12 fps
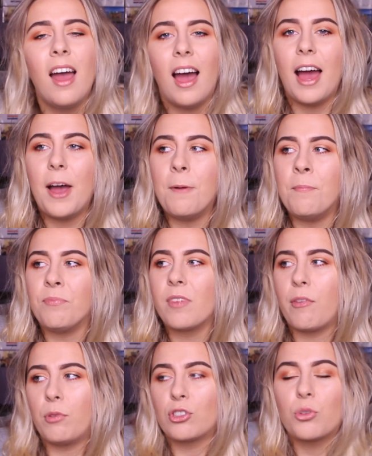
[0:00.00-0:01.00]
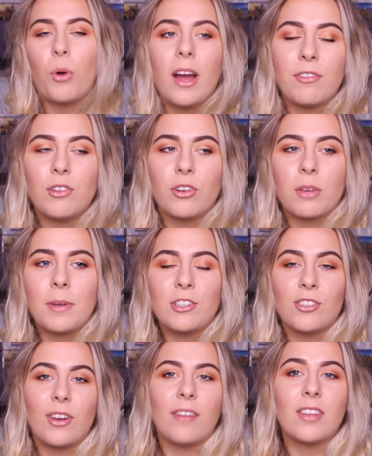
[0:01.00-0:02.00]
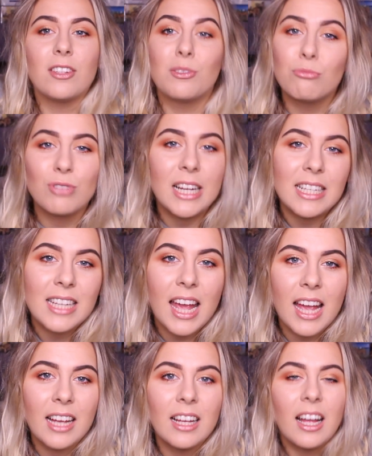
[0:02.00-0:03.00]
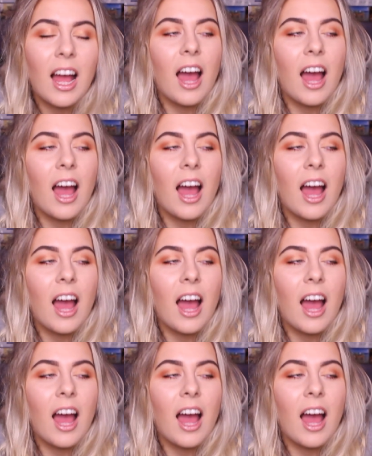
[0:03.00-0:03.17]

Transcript: I've watched quite a few documentaries on it, I've done some reading,